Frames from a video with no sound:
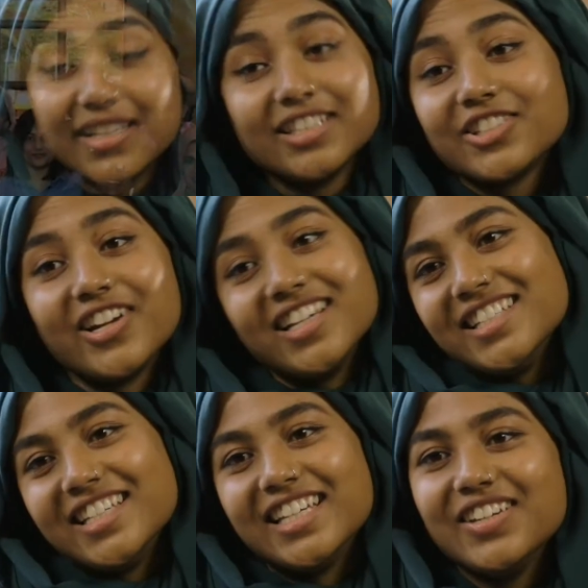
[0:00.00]
it's
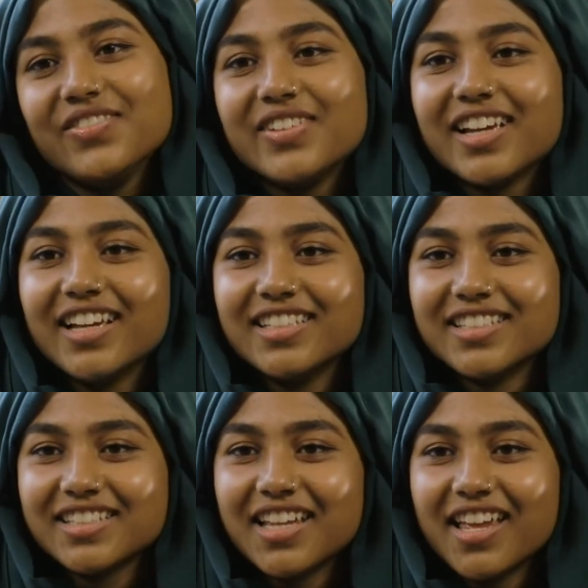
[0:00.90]
crazy because
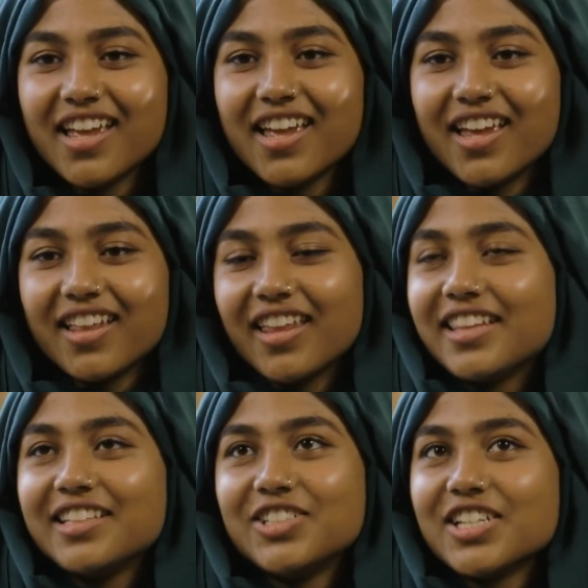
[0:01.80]

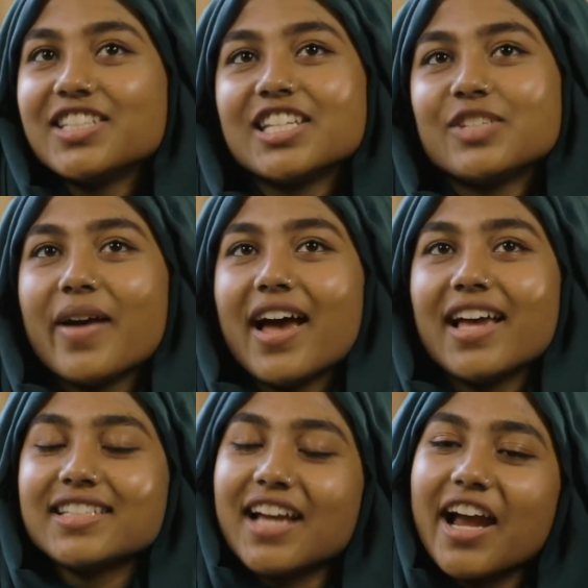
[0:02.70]
like just this
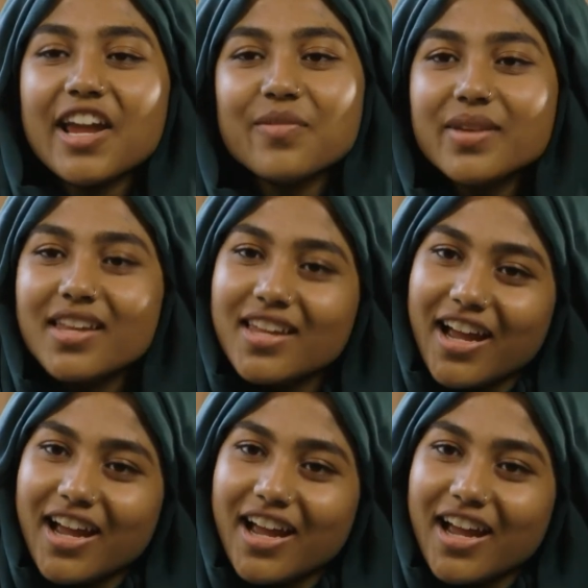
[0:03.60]
past IEP,